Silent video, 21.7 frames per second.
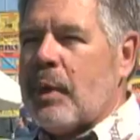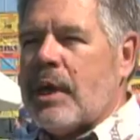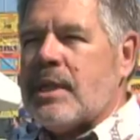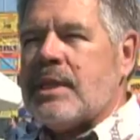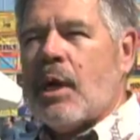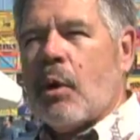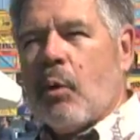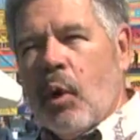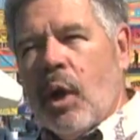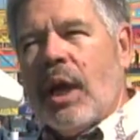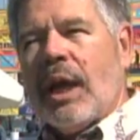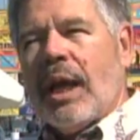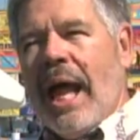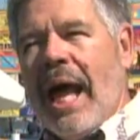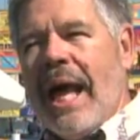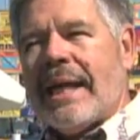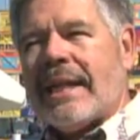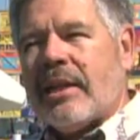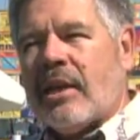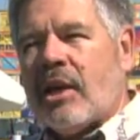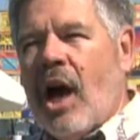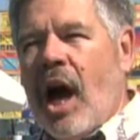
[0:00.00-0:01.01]
because they really
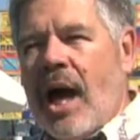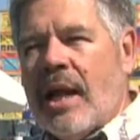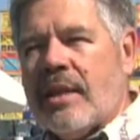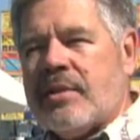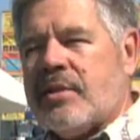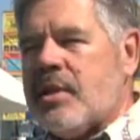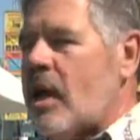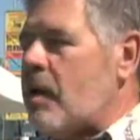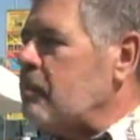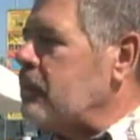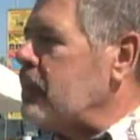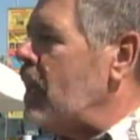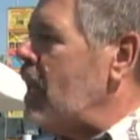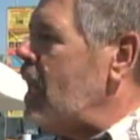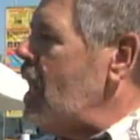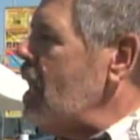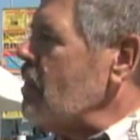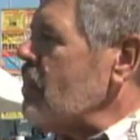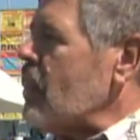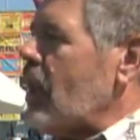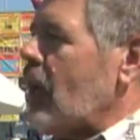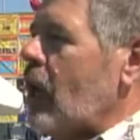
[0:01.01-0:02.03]
like the concept
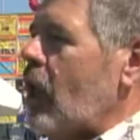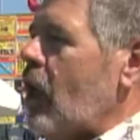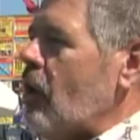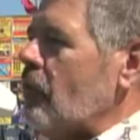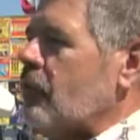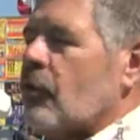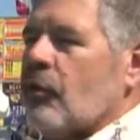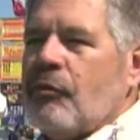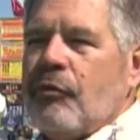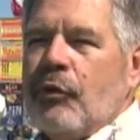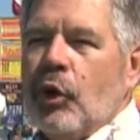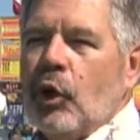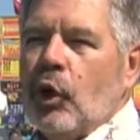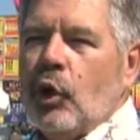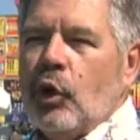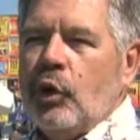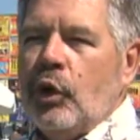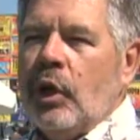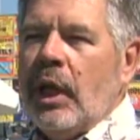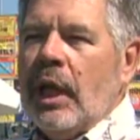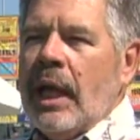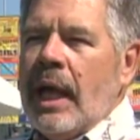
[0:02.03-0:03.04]
they love the
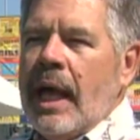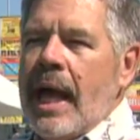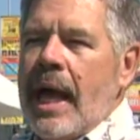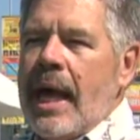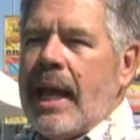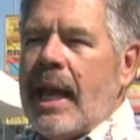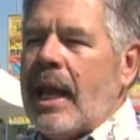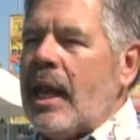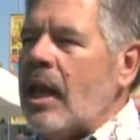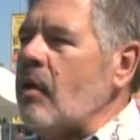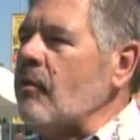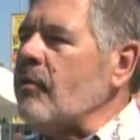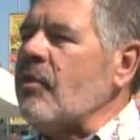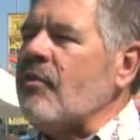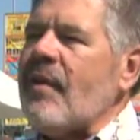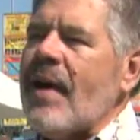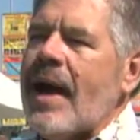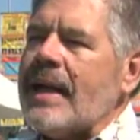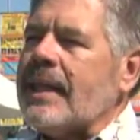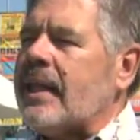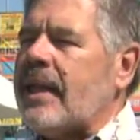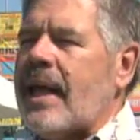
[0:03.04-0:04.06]
food, and they love the
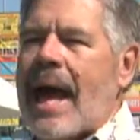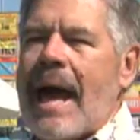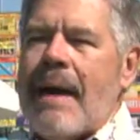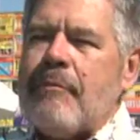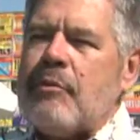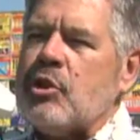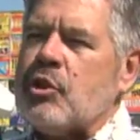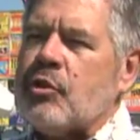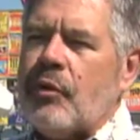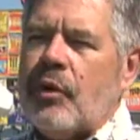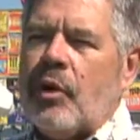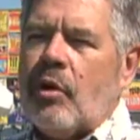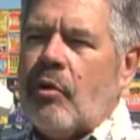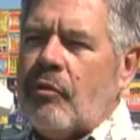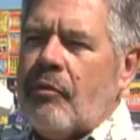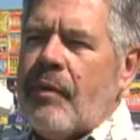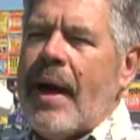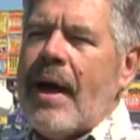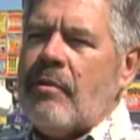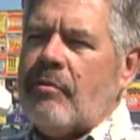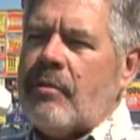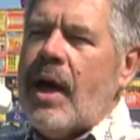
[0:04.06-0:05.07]
fact the atmosphere
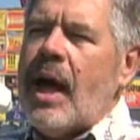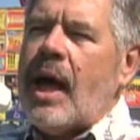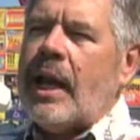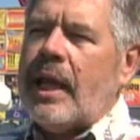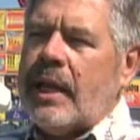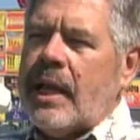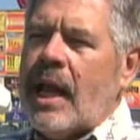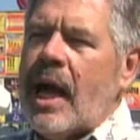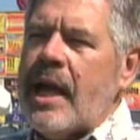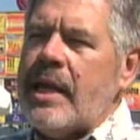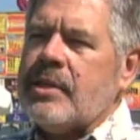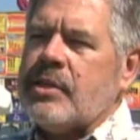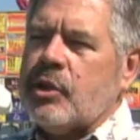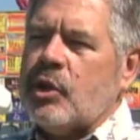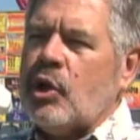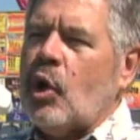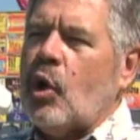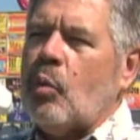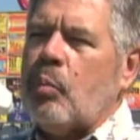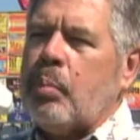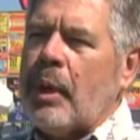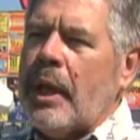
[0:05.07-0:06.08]
of Fountain Valley, a nice, you
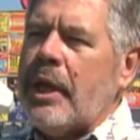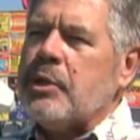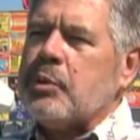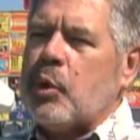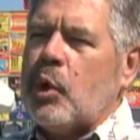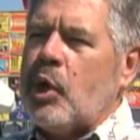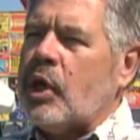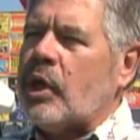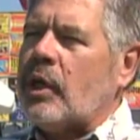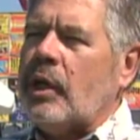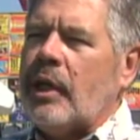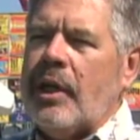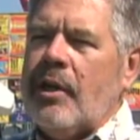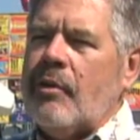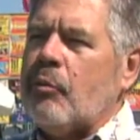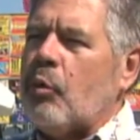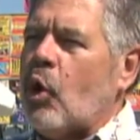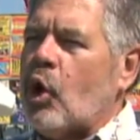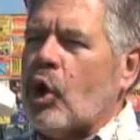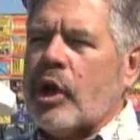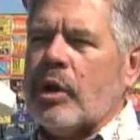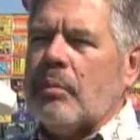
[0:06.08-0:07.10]
know, place where you can
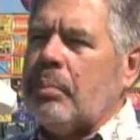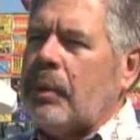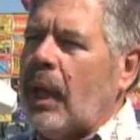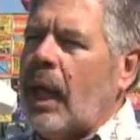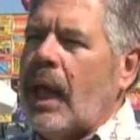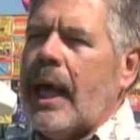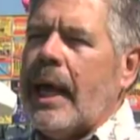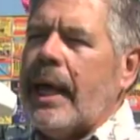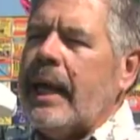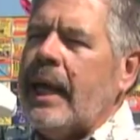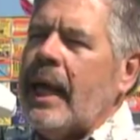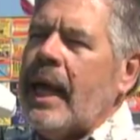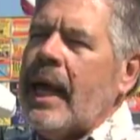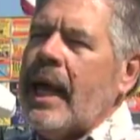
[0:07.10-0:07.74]
live, work, and play.